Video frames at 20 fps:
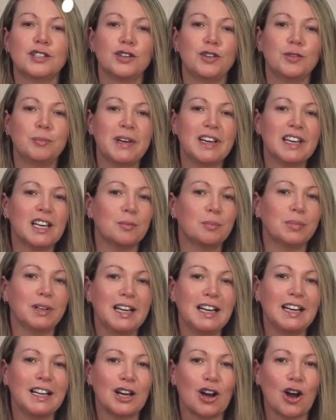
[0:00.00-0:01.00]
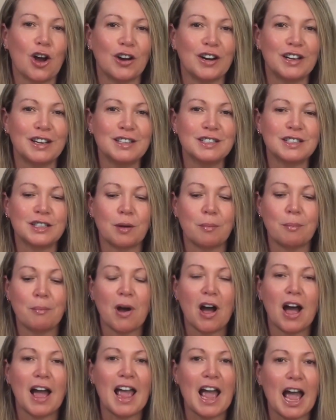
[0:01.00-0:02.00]
To be completely honest,
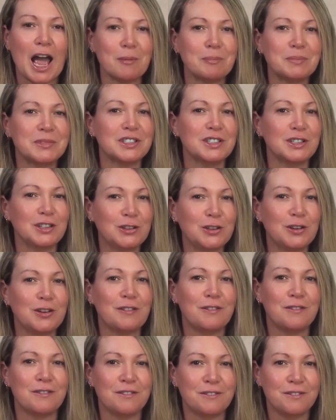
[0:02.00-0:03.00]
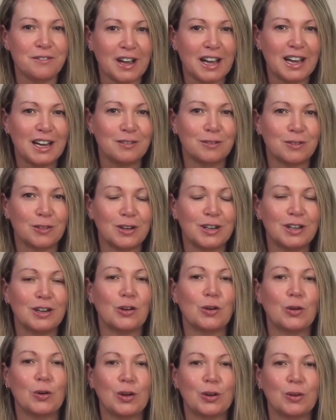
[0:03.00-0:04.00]
my absolute favorite
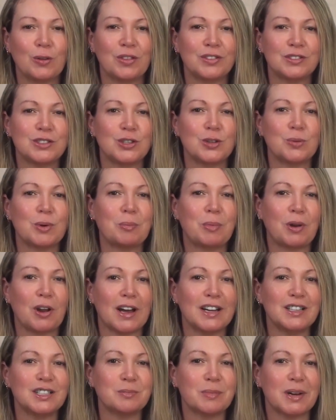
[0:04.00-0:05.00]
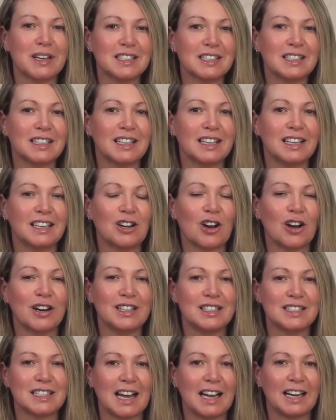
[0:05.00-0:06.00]
oil to apply to my skin on
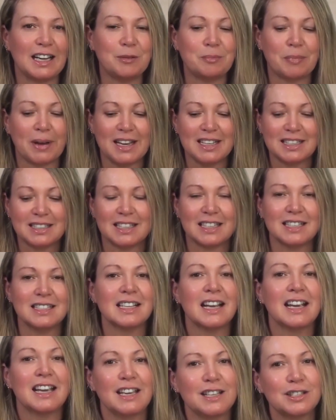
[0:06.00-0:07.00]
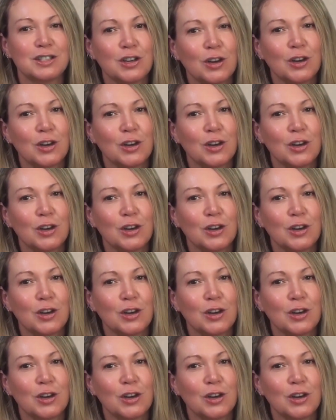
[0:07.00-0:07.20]
a daily basis is